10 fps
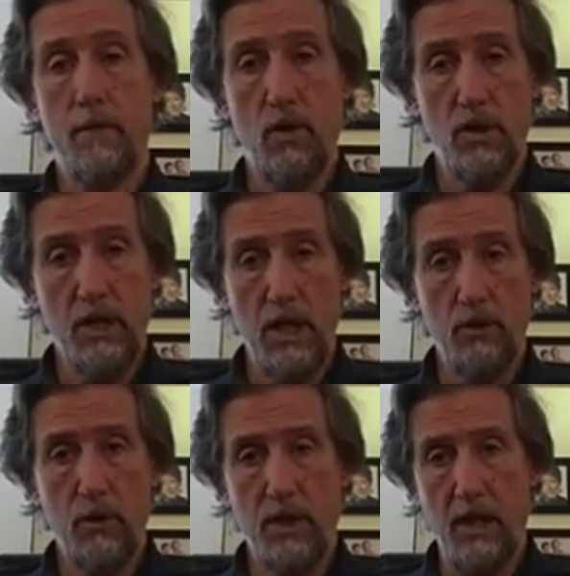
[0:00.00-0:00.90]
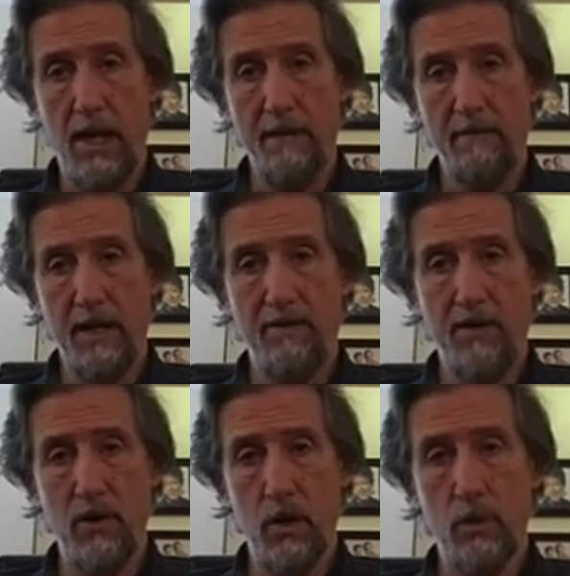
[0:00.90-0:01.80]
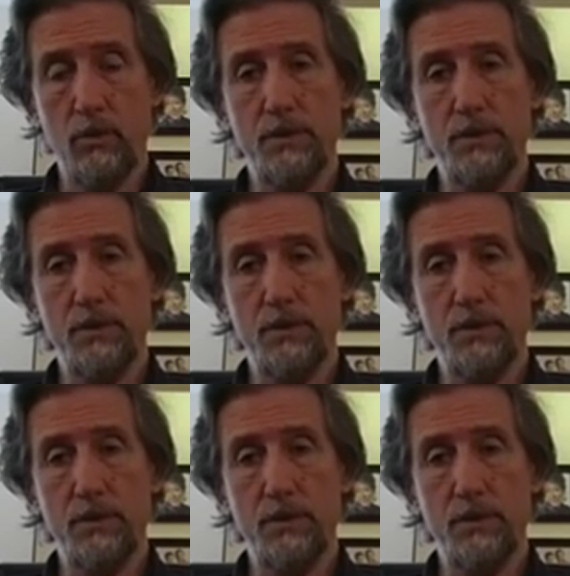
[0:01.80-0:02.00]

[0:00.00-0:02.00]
They're in touch with the life they've never known.